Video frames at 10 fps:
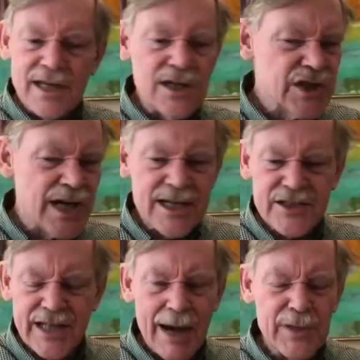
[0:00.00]
China
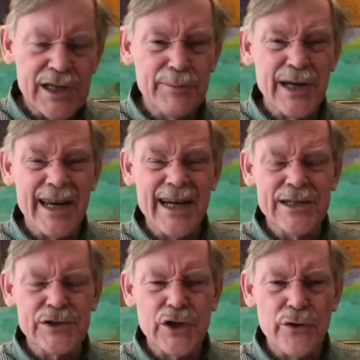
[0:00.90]
stopped manipulating
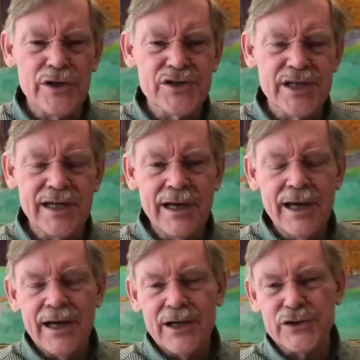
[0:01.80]
its currency.
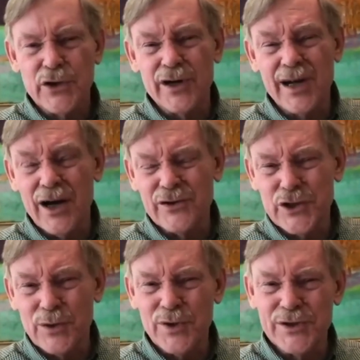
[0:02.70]
Its current account
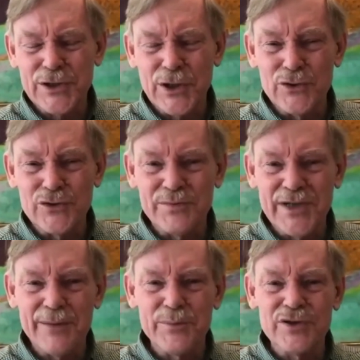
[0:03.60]
surplus goes from
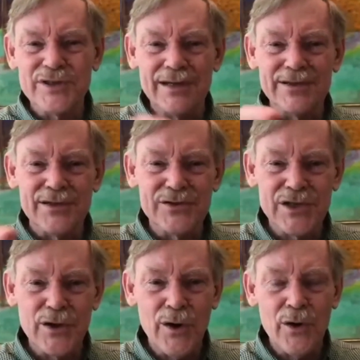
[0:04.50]
10% to
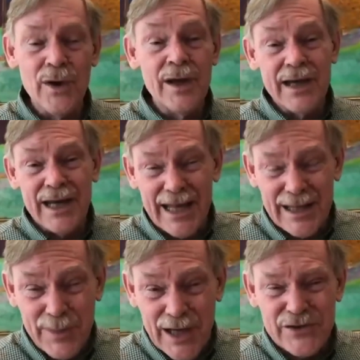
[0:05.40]
0. It had the
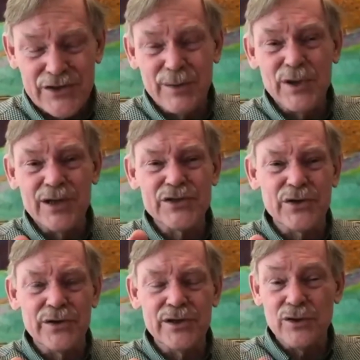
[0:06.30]
best stimulus
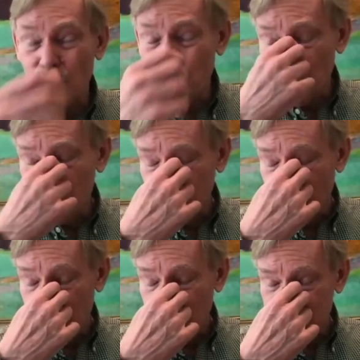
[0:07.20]
during the global
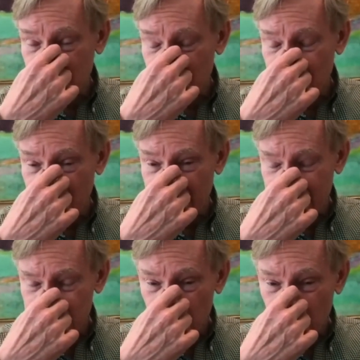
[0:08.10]
sort of
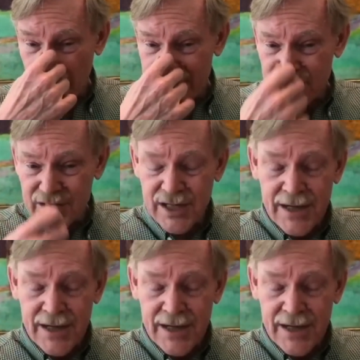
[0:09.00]
financial crisis.